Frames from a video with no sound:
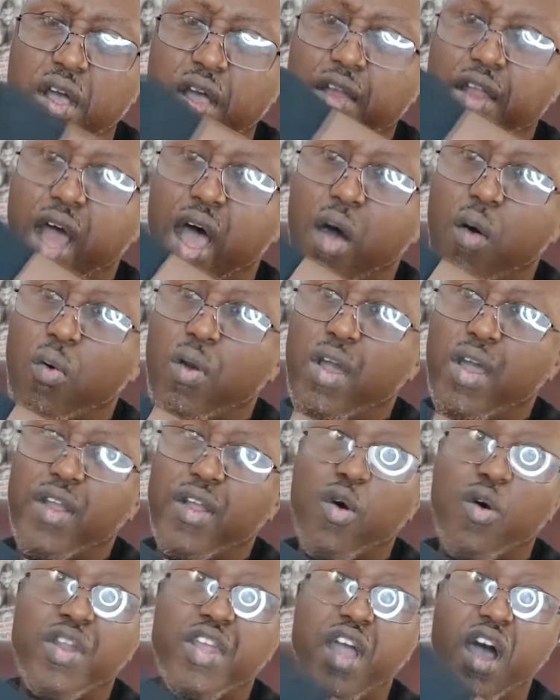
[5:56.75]
Now we're gonna
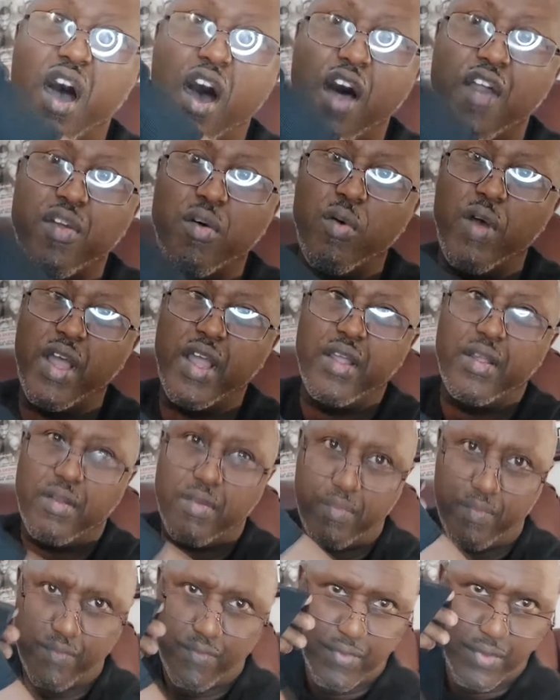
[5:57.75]
go the other way.
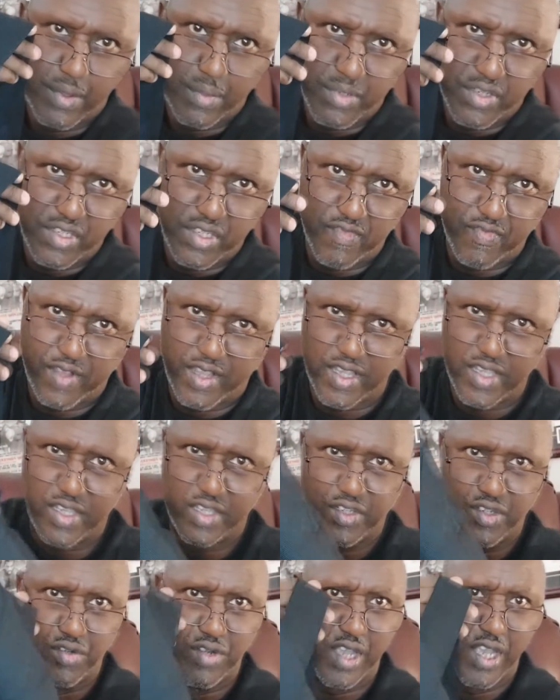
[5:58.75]
Let me see if I can
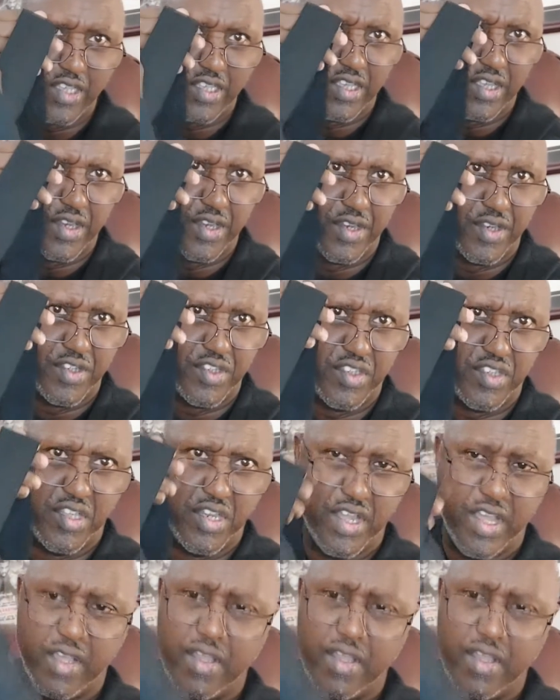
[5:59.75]
get you guys on there to see that.